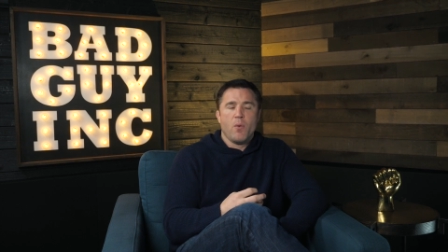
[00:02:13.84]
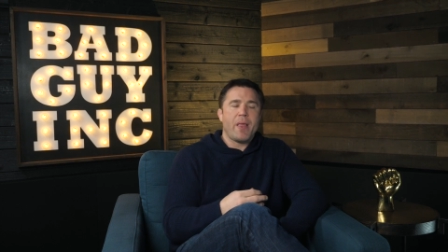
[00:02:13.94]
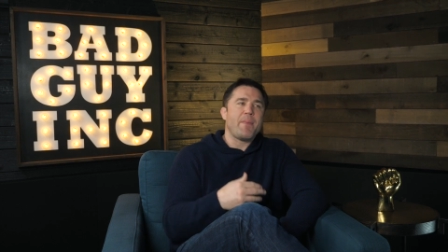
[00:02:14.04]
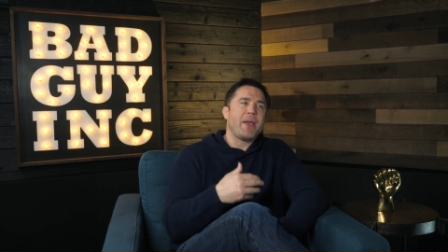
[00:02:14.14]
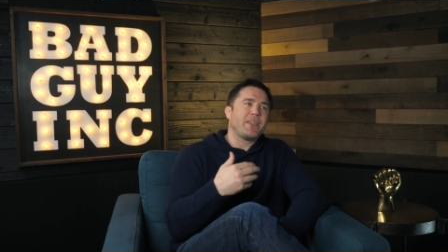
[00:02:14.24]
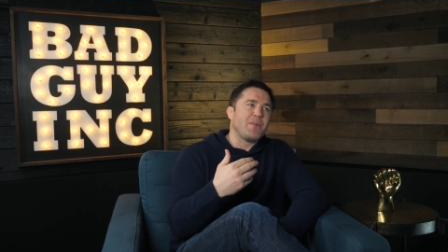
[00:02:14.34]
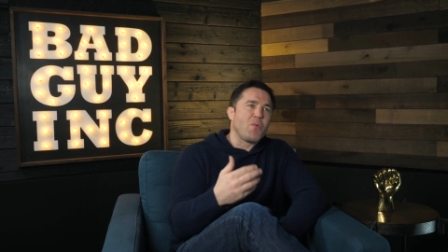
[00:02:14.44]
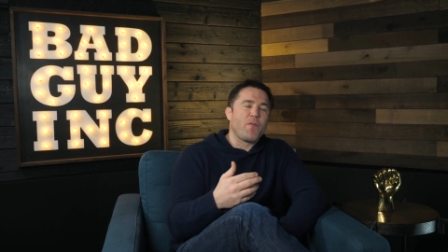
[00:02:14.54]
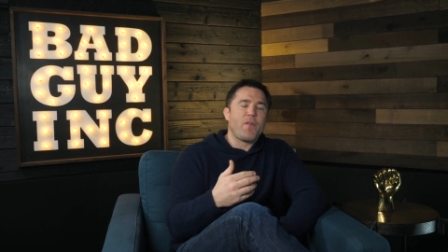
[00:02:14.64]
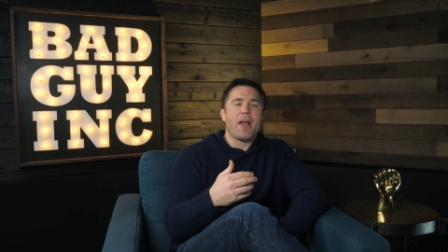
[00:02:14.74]
Well, that makes him
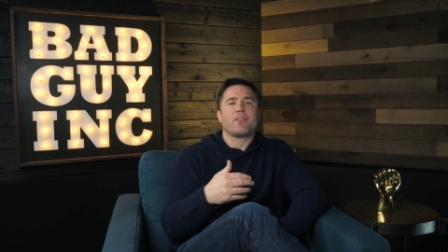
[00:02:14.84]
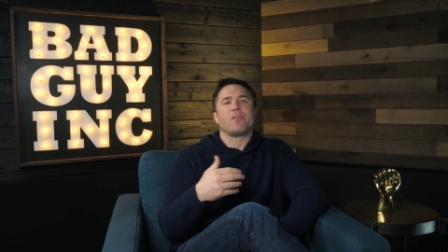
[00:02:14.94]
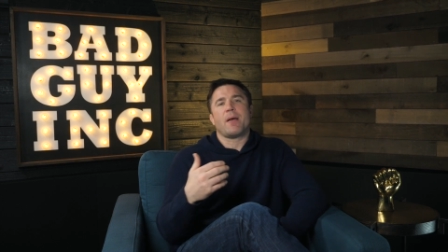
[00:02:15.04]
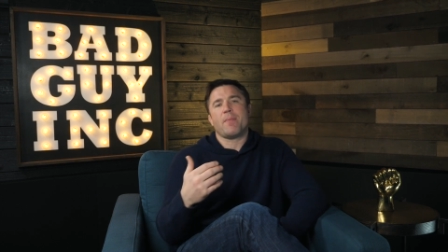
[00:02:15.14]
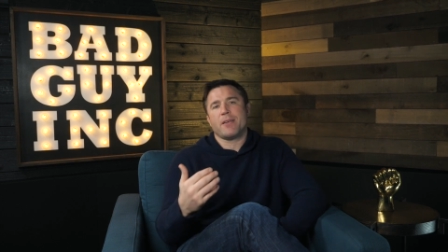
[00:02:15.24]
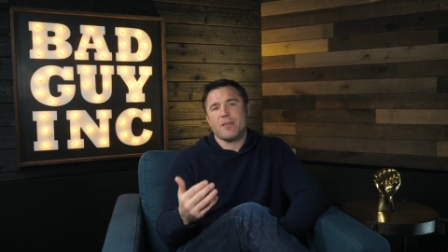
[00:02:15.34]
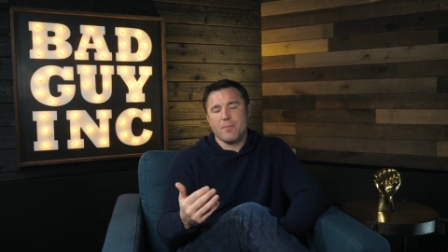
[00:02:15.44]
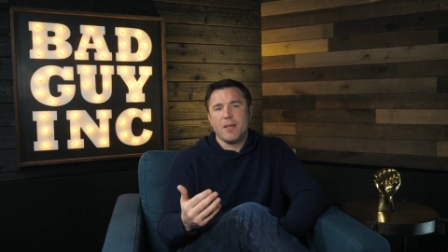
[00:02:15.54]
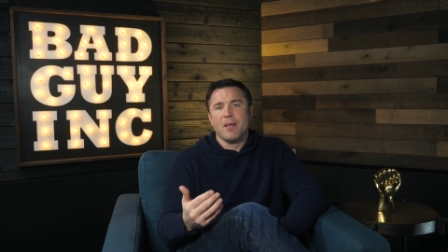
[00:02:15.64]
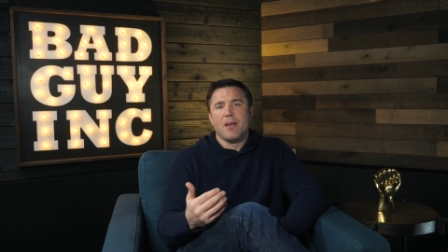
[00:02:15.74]
more faster. That makes
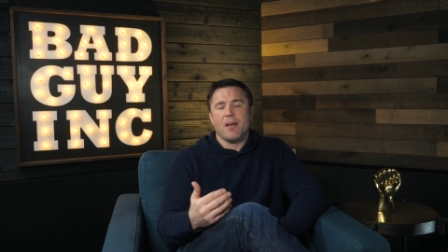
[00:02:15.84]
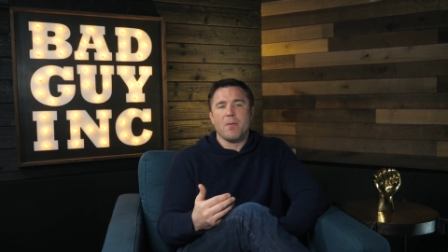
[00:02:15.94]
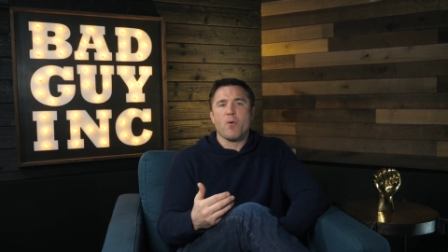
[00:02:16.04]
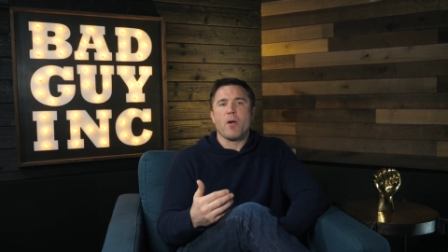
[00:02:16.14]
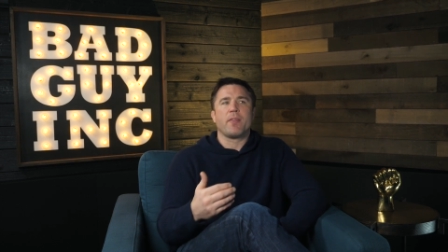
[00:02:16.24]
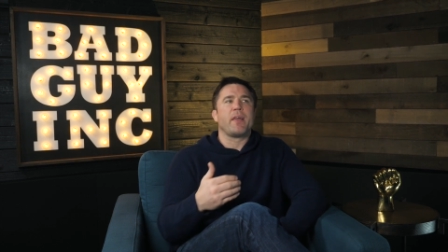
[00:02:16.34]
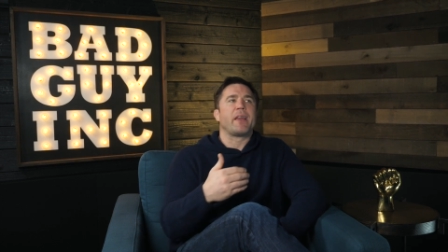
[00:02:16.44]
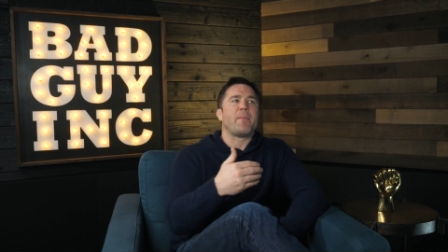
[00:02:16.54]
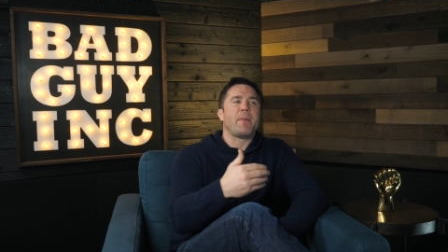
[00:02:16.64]
him more athletic.